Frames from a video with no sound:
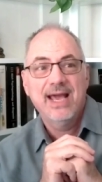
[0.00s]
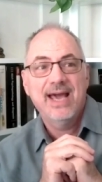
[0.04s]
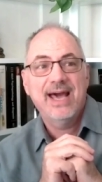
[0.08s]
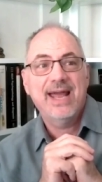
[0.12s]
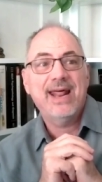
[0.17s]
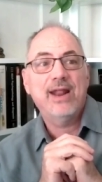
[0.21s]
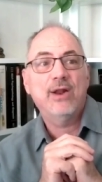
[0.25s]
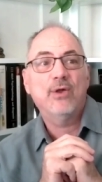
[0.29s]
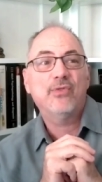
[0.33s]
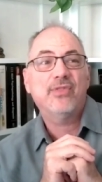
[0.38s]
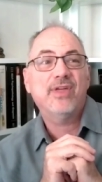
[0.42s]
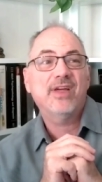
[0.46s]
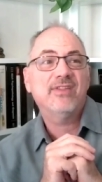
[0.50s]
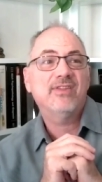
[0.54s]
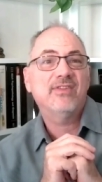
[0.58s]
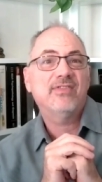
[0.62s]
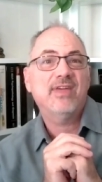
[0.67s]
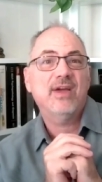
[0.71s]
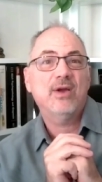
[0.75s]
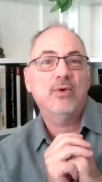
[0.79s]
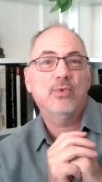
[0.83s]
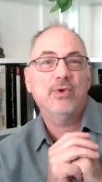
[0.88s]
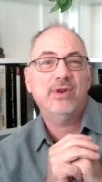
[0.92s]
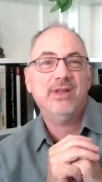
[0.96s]
And I don't think that
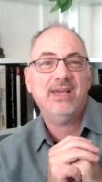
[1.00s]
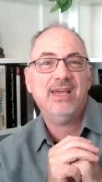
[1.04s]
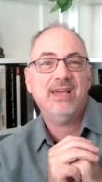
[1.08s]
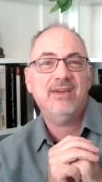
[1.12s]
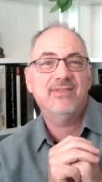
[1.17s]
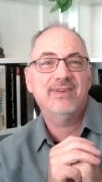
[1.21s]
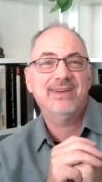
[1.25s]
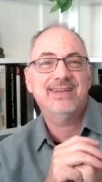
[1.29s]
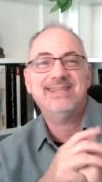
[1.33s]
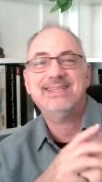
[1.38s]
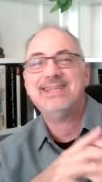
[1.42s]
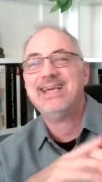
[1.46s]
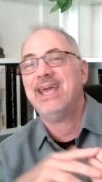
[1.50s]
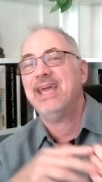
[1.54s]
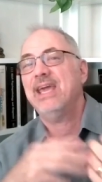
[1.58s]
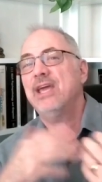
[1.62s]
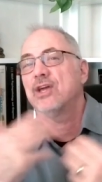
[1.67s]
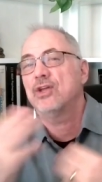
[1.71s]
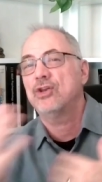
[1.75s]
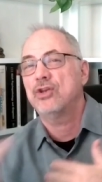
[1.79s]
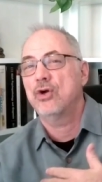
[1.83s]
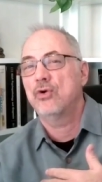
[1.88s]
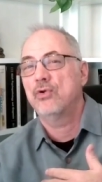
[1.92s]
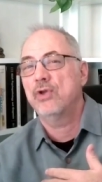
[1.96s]
they would even
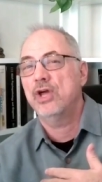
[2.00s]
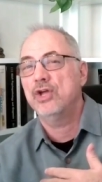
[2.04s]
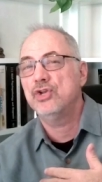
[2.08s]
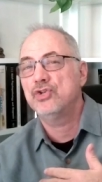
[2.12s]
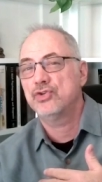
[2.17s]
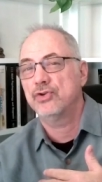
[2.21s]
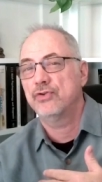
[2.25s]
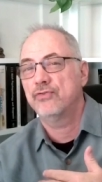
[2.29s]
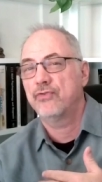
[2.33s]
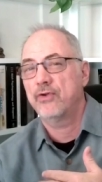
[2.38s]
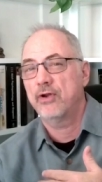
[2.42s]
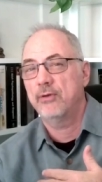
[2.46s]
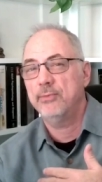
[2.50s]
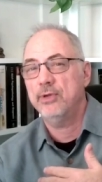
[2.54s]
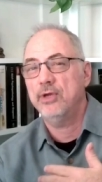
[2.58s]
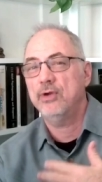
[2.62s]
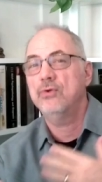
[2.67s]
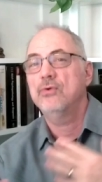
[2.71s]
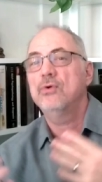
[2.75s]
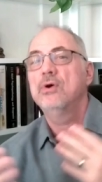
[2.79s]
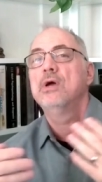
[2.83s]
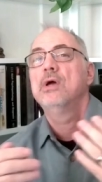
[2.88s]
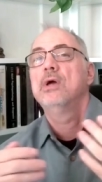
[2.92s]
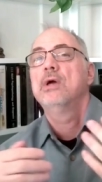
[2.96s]
take a donation from
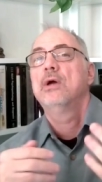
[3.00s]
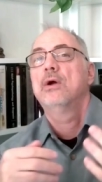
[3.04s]
you,